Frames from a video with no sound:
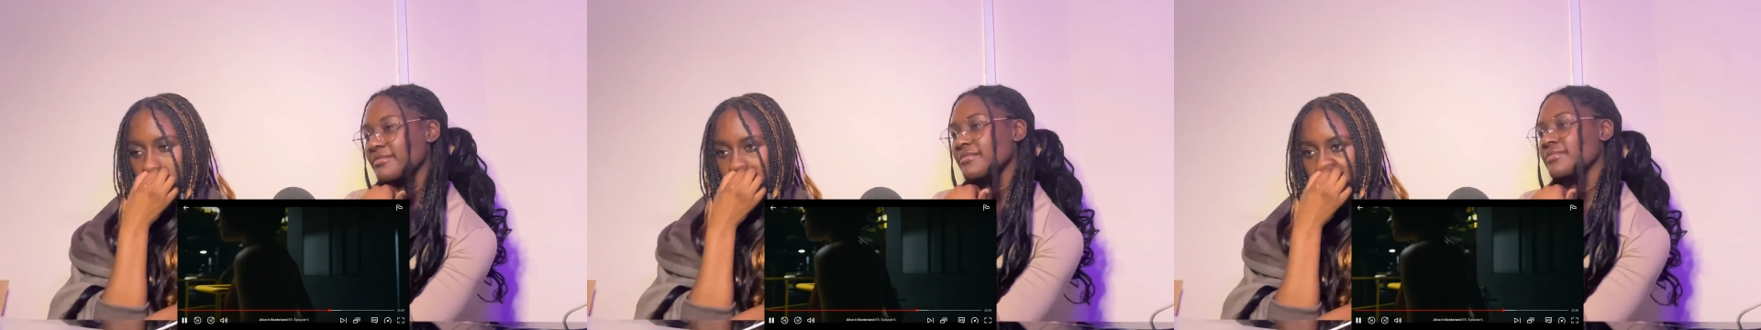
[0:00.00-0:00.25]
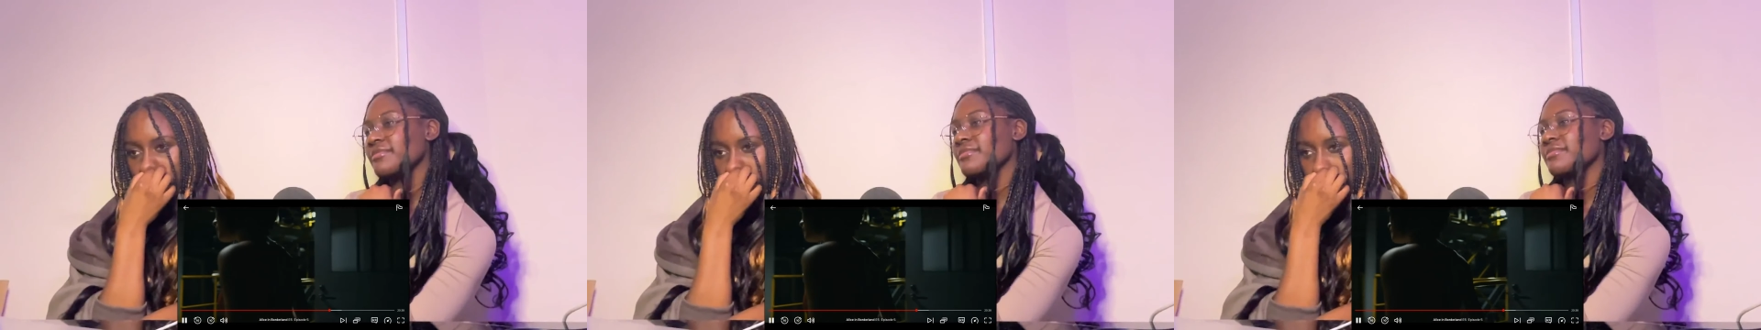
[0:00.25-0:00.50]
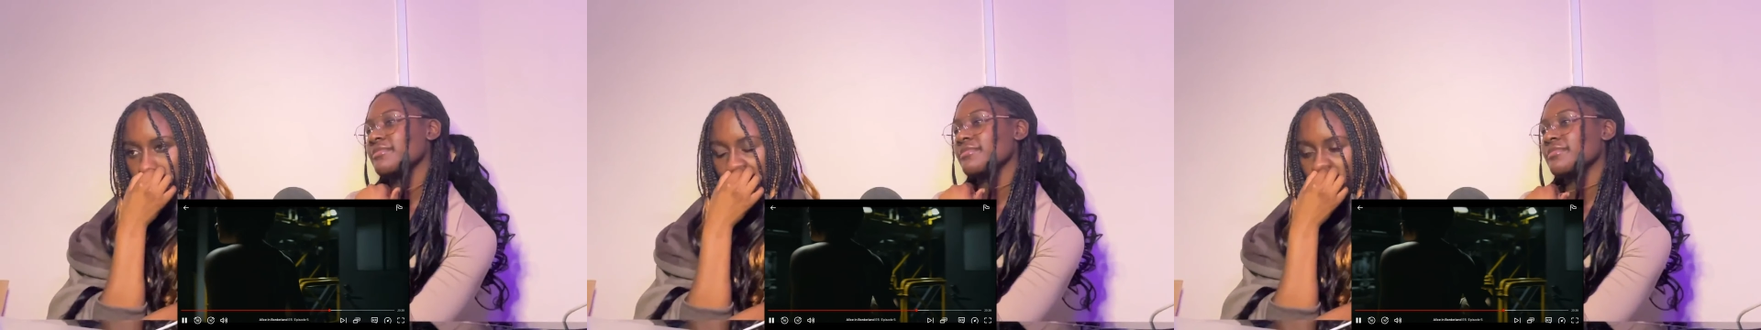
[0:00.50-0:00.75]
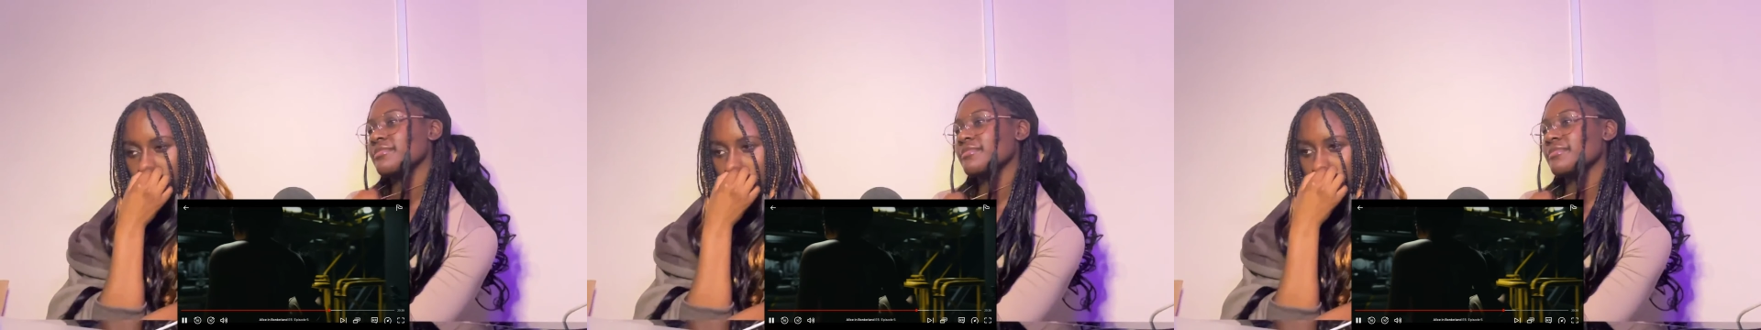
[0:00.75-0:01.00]

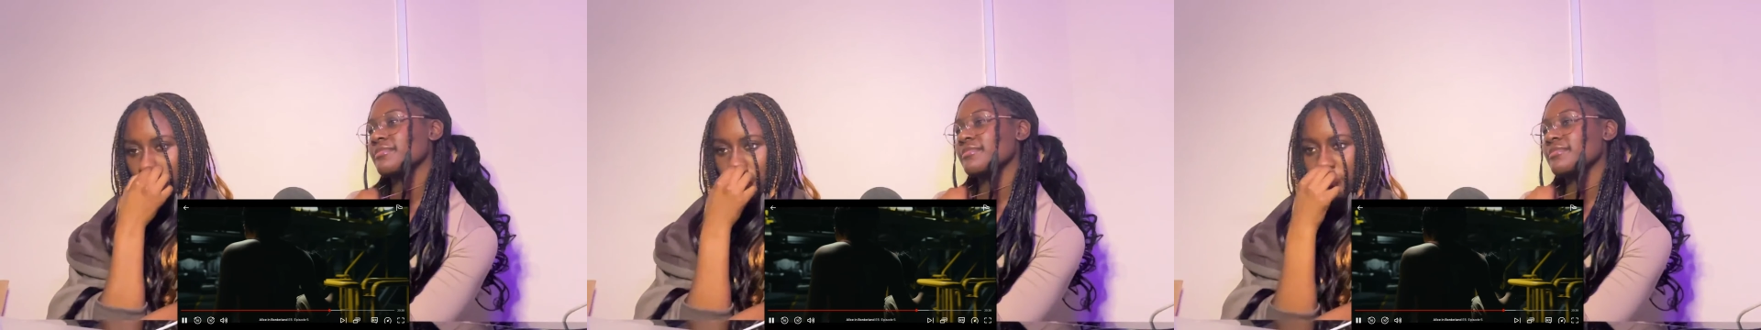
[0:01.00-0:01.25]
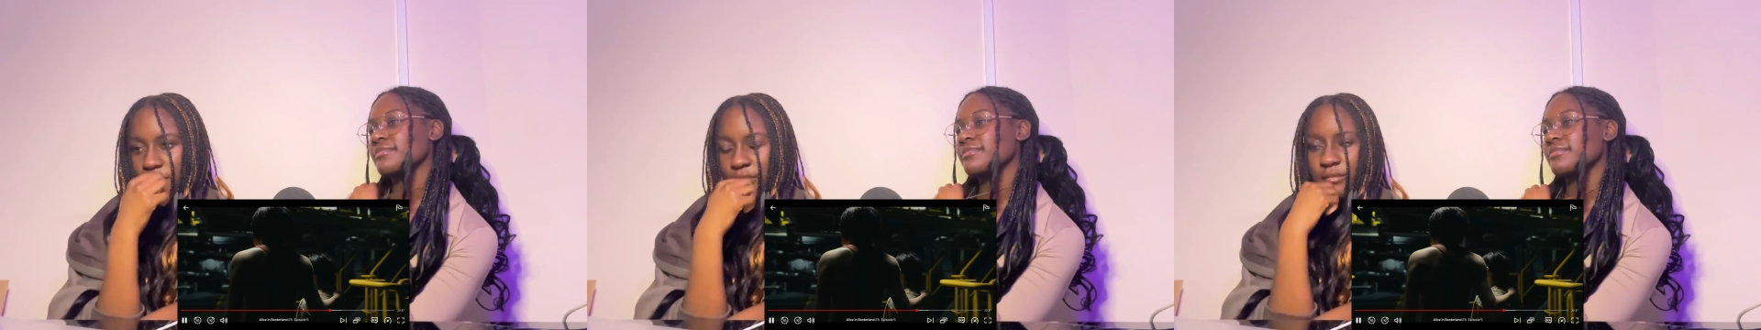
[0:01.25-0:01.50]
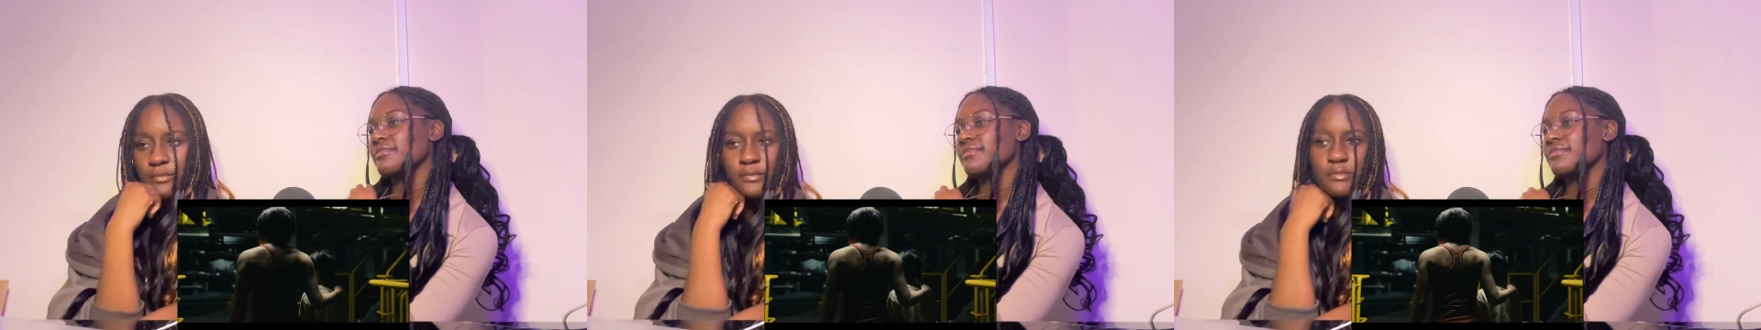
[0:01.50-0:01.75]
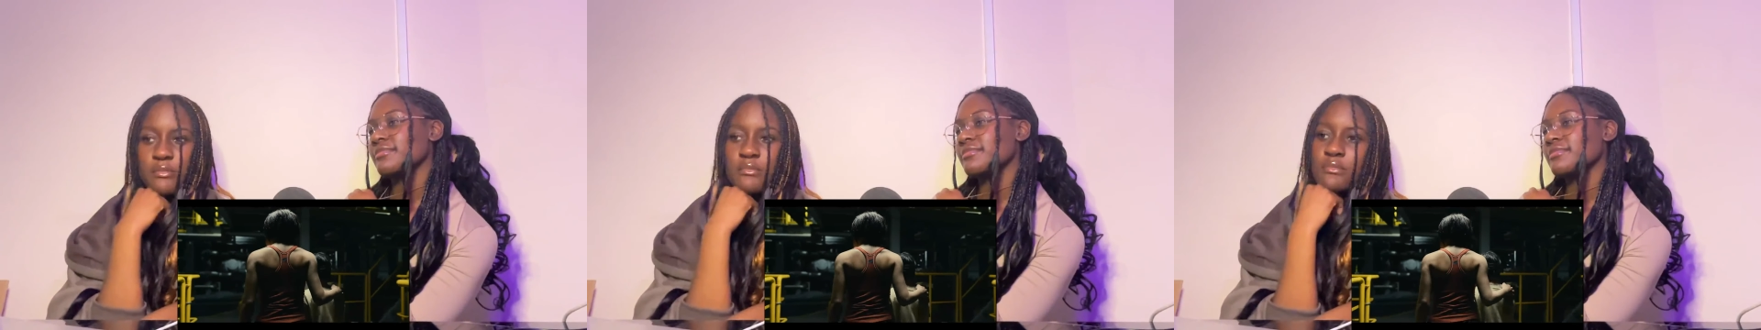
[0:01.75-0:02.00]

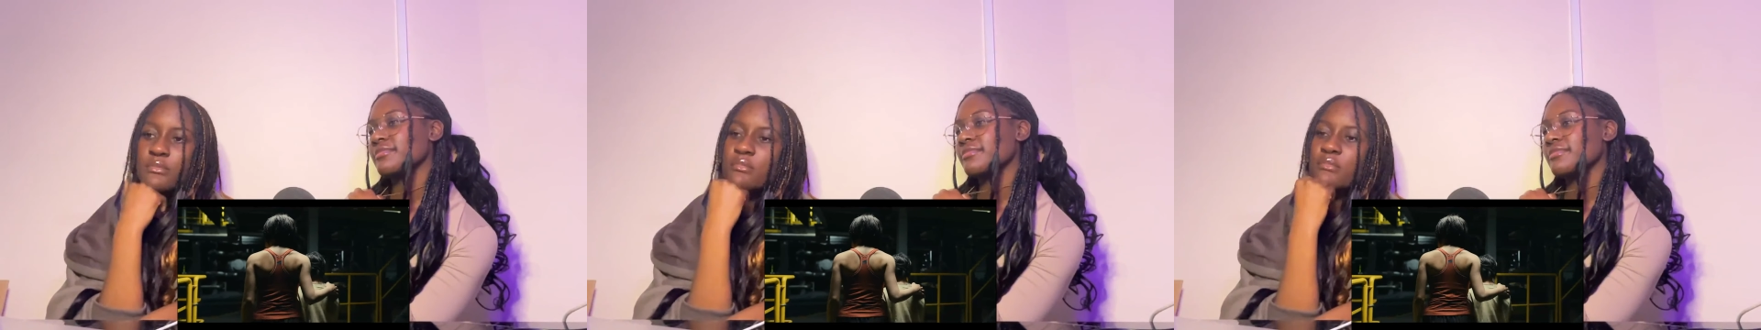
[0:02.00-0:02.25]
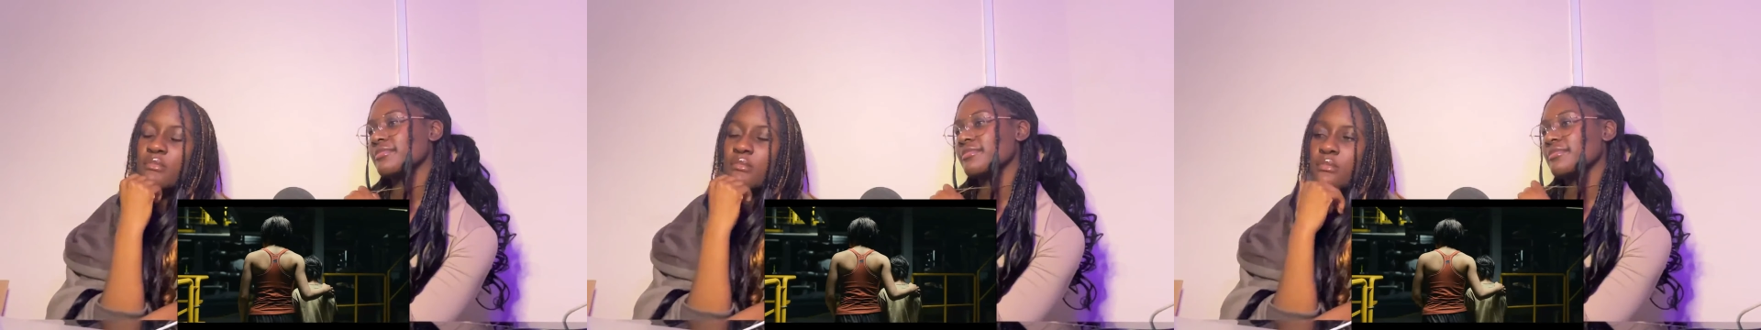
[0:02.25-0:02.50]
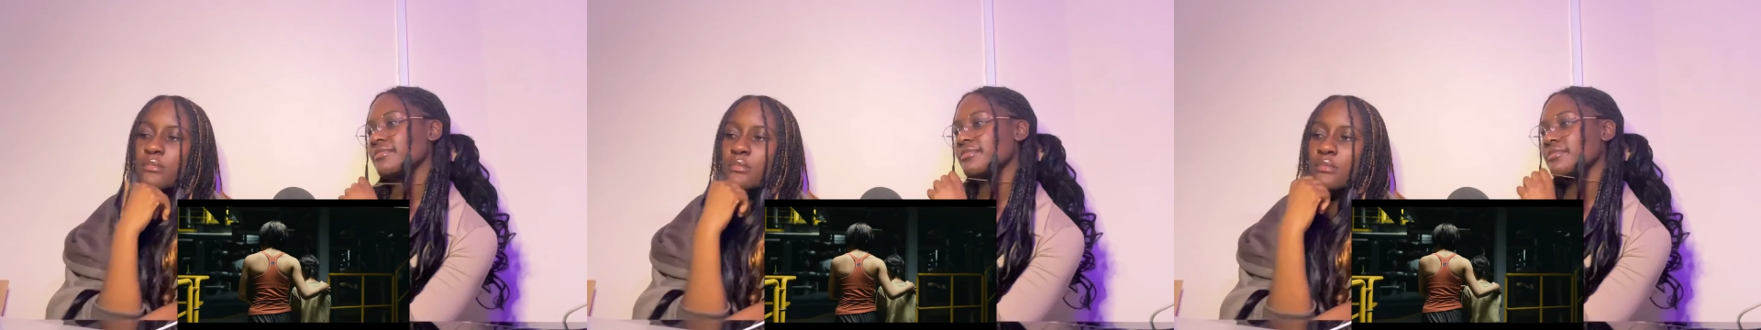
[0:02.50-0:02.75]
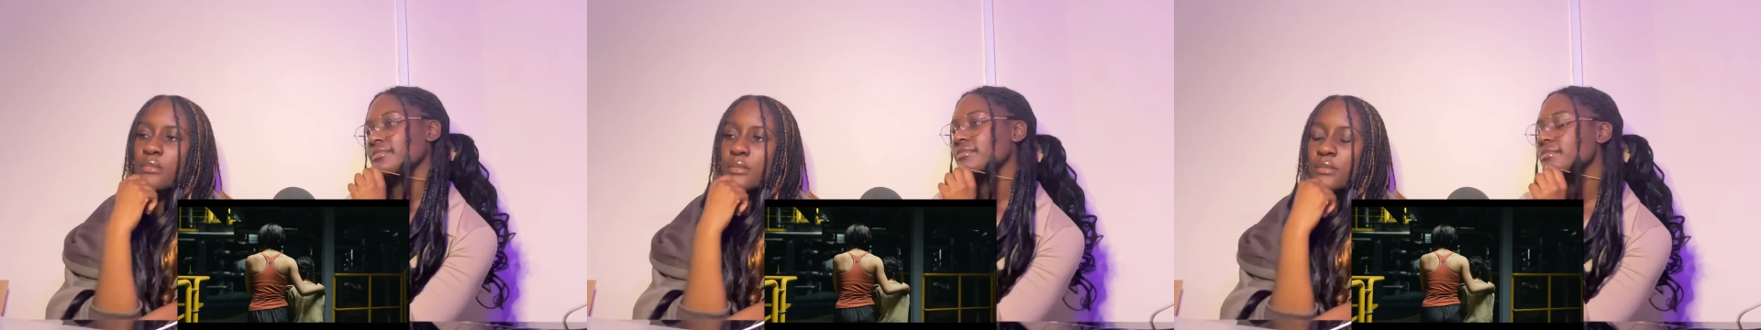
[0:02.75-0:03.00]

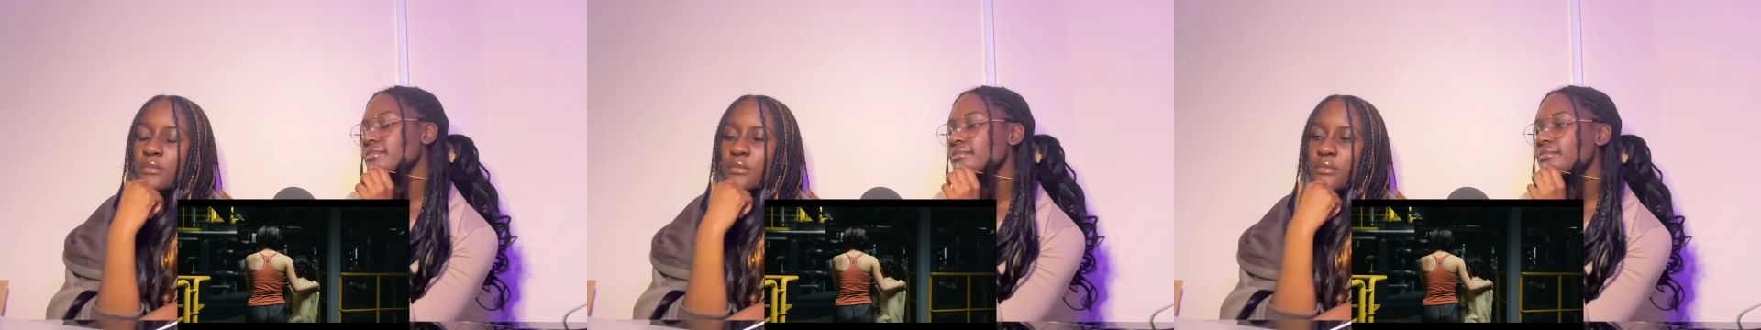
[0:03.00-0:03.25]
Nothing is said.